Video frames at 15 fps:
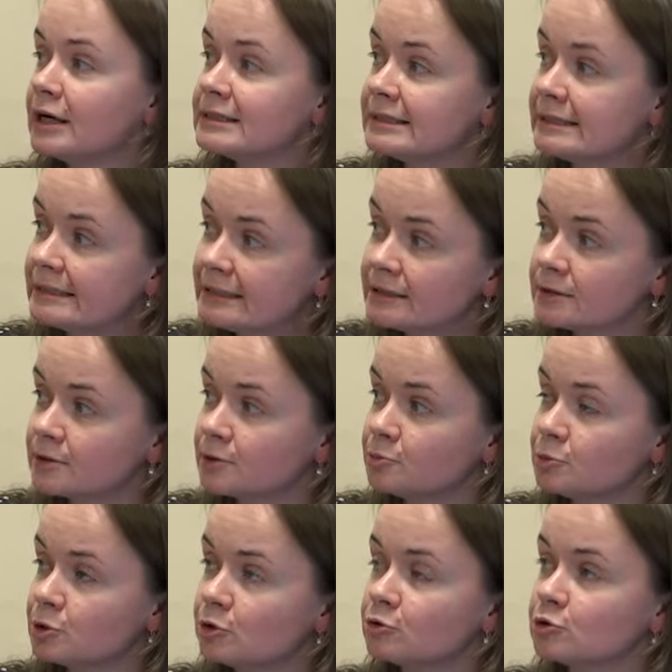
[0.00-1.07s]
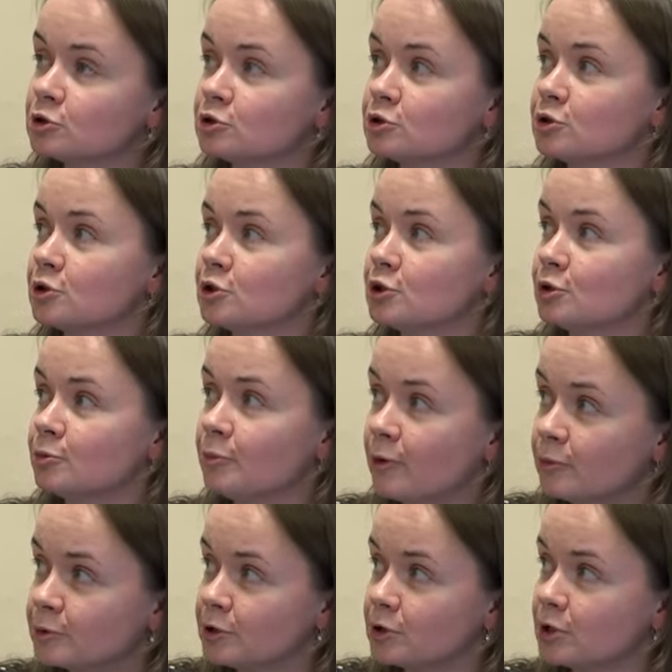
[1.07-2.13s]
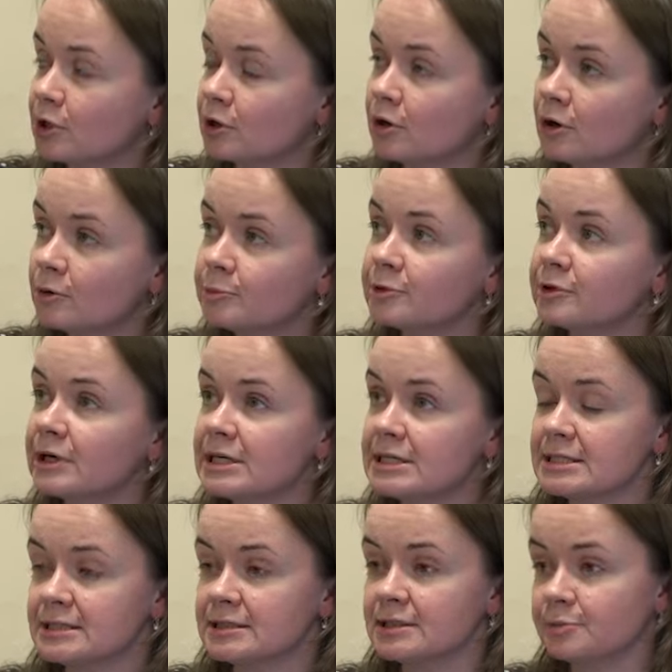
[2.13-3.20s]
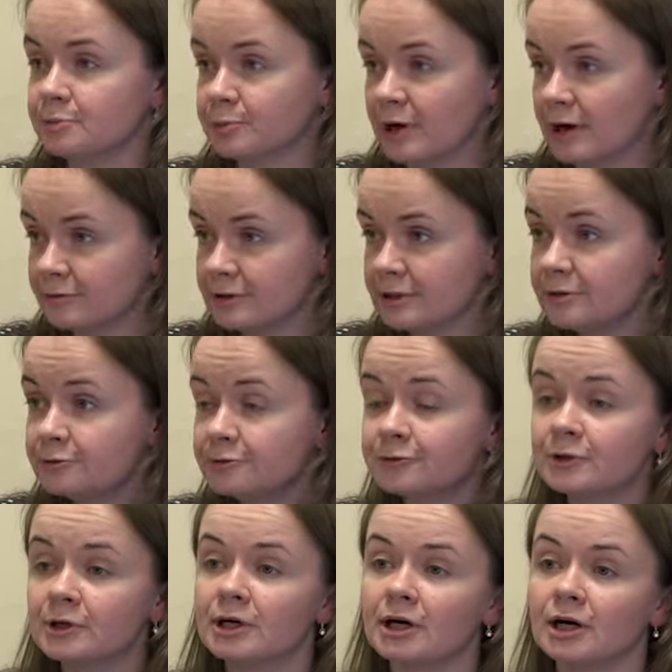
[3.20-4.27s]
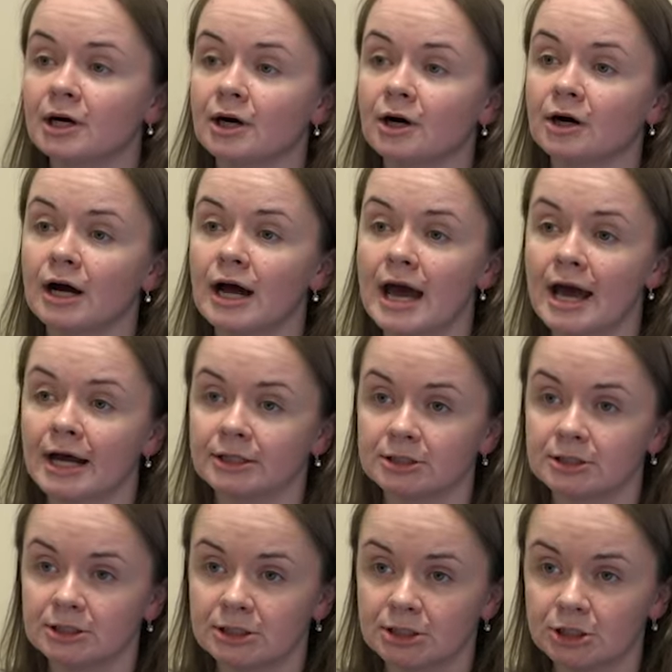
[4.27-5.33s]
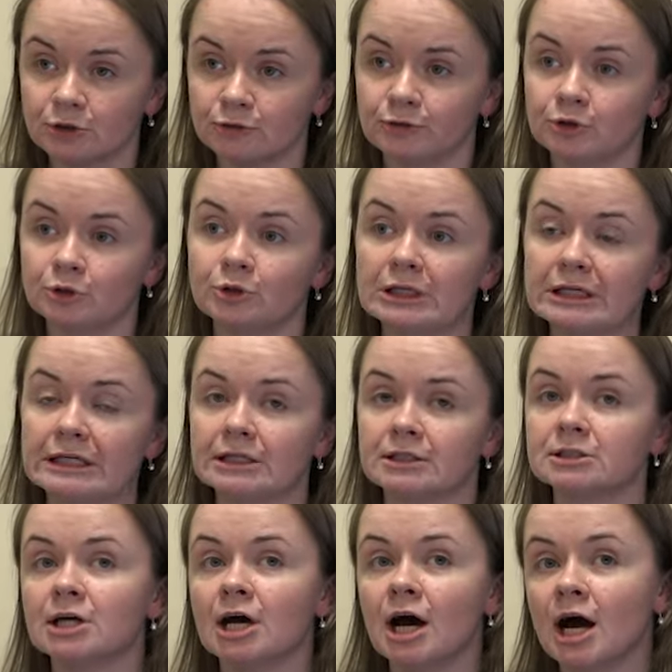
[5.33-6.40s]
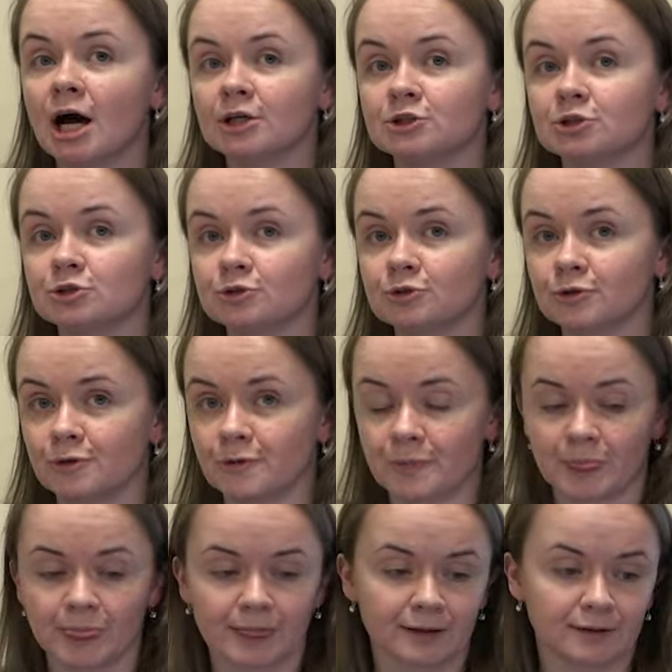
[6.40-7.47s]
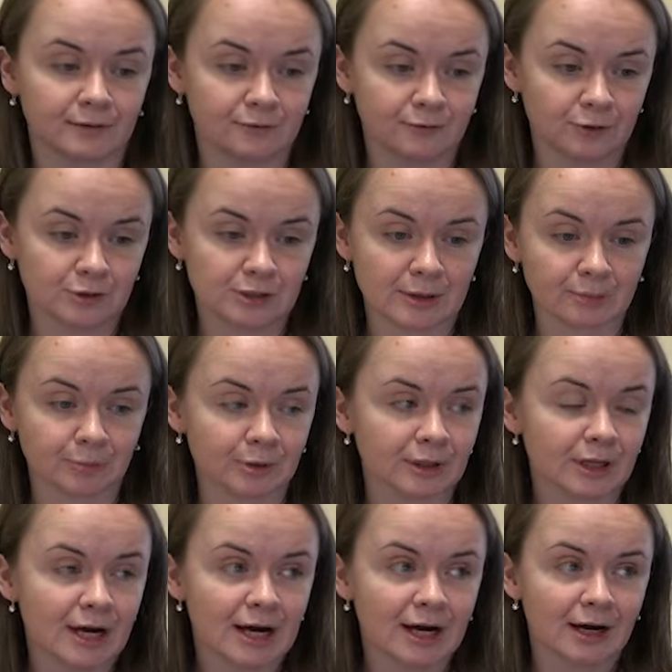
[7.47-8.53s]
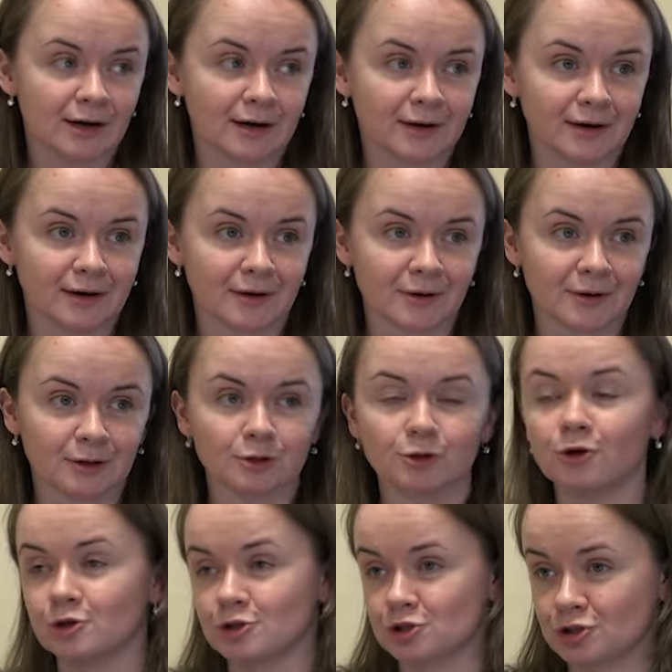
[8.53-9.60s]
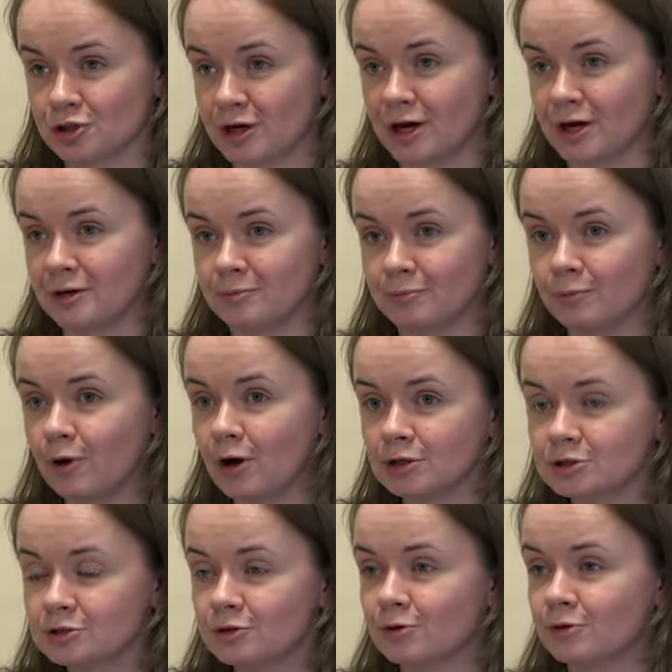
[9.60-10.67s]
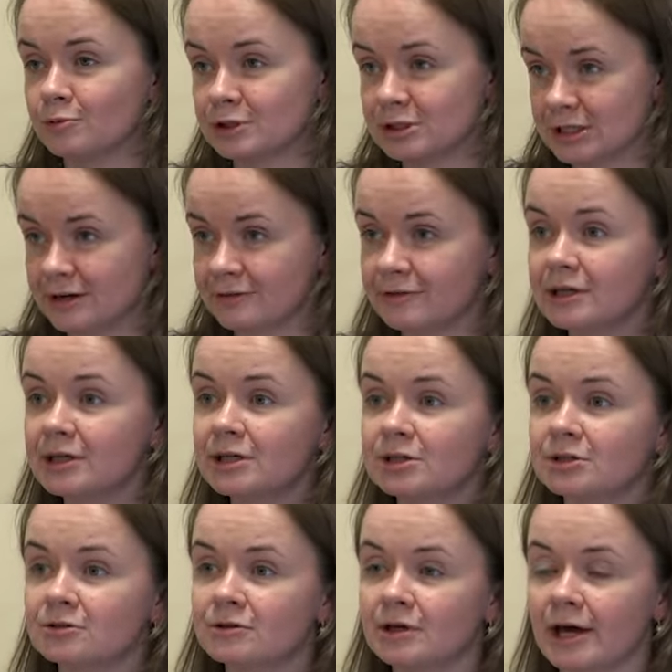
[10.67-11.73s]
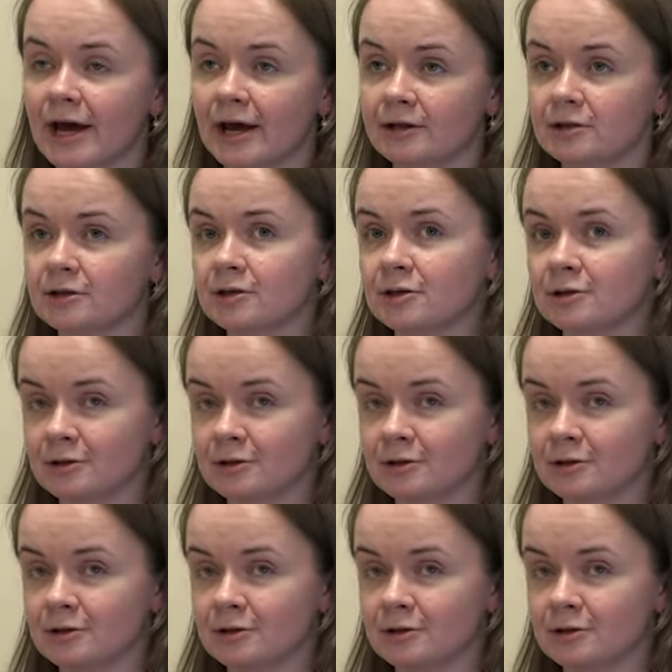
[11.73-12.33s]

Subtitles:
still the most popular corpora is Deep Pavlov, and if you need to, for example, launch a bot or whatever, you can